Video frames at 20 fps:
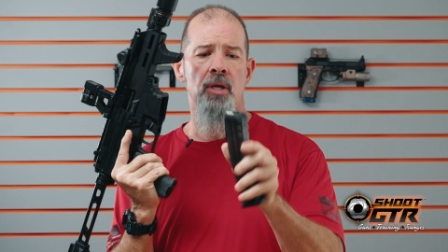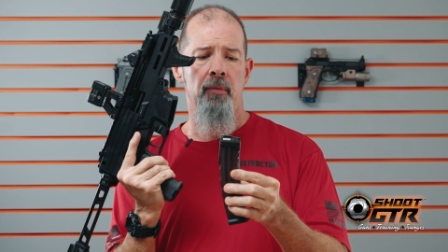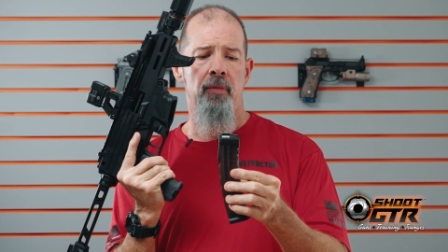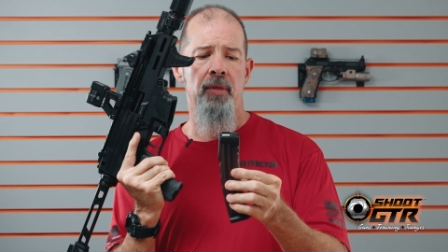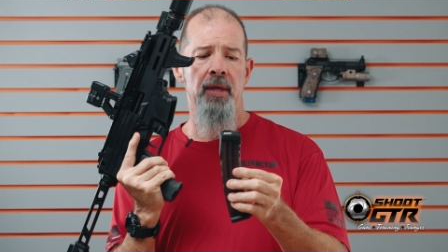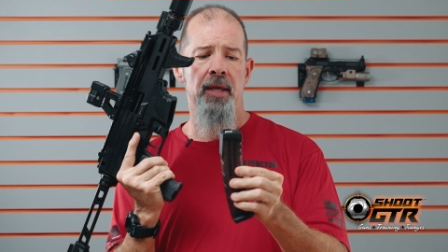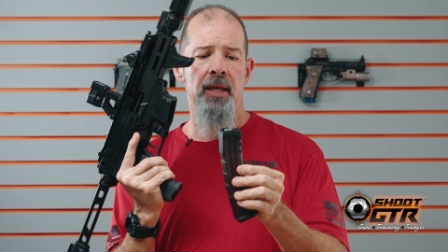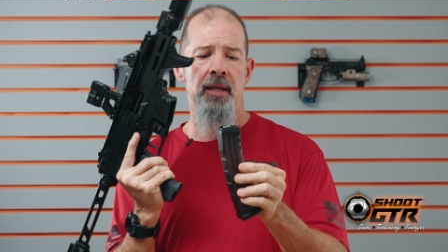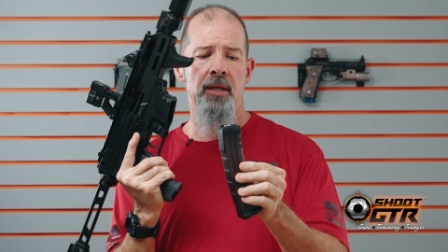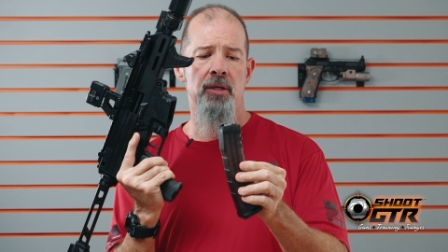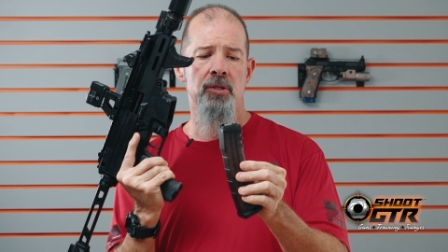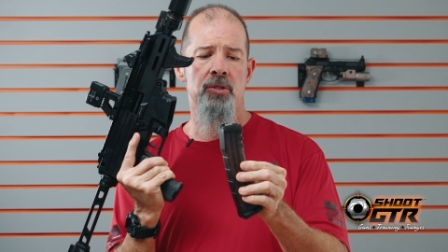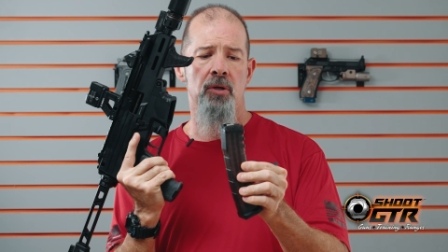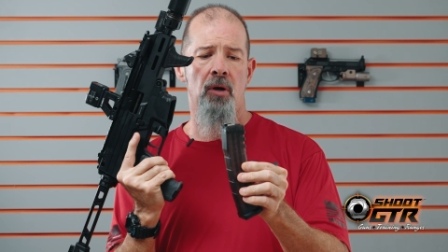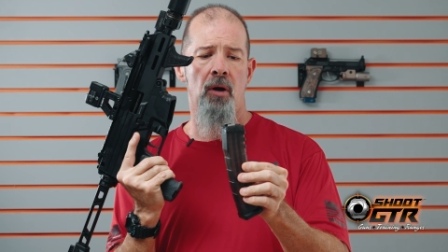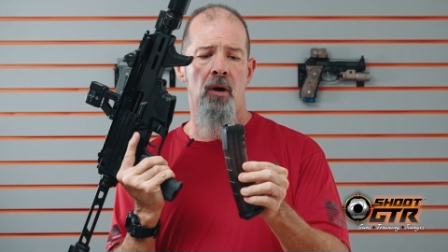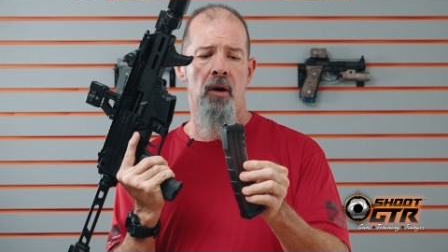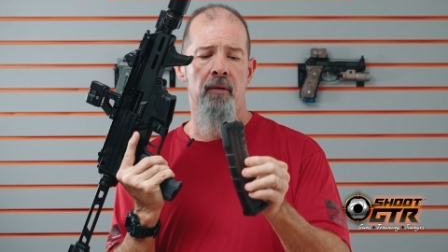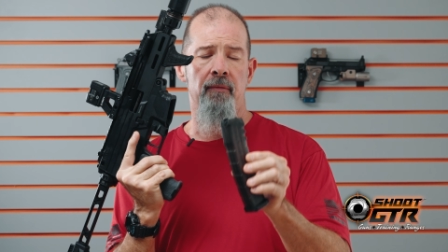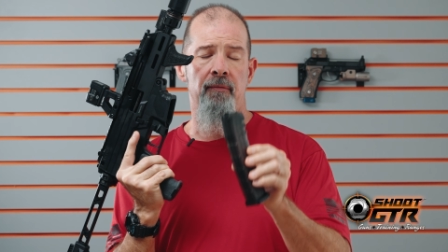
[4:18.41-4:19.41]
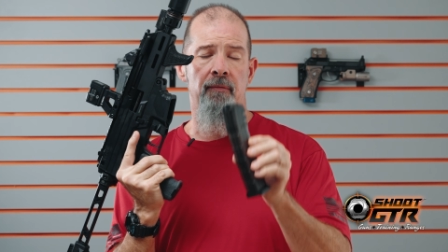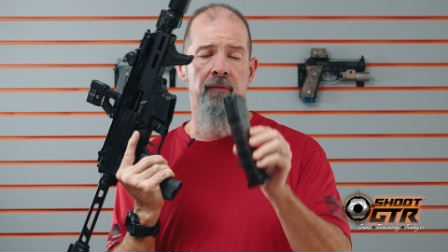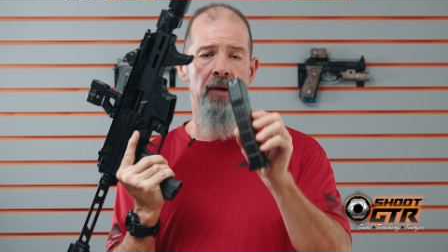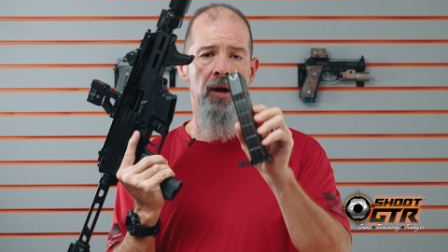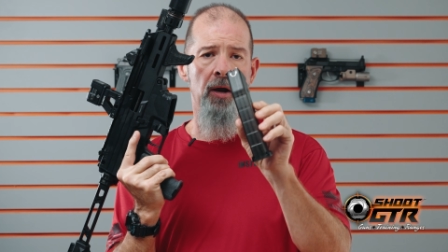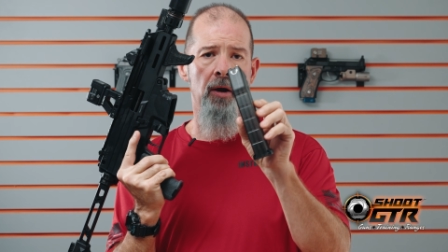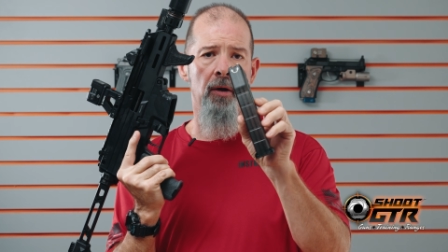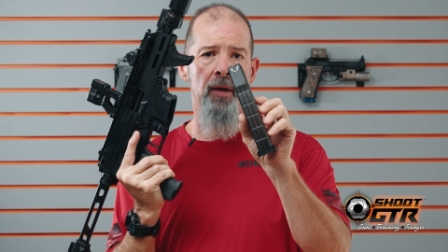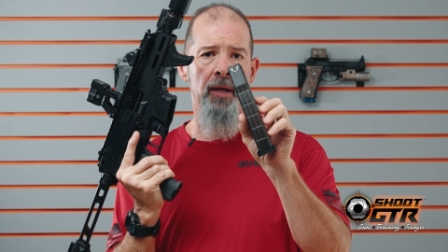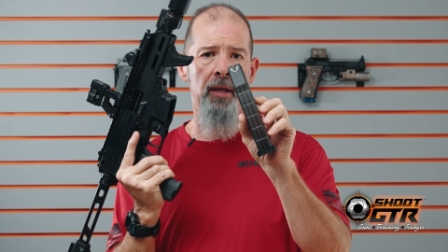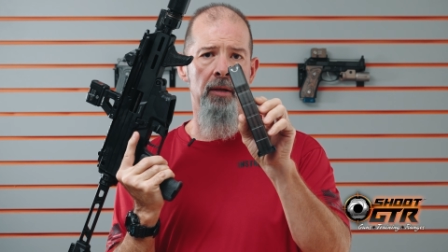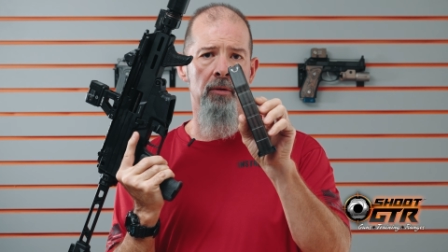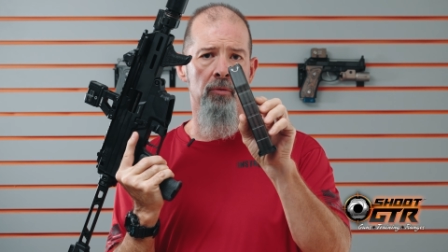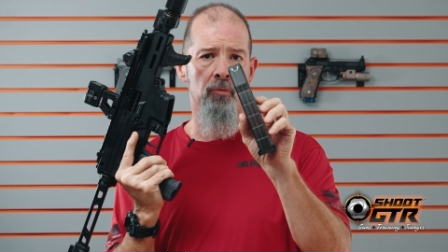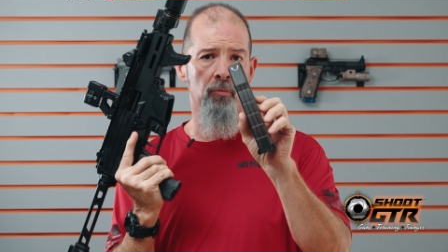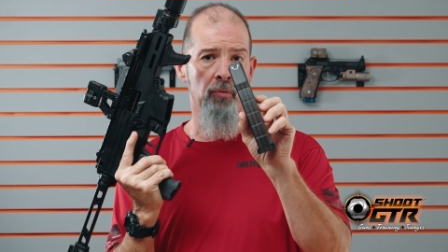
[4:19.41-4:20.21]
These are very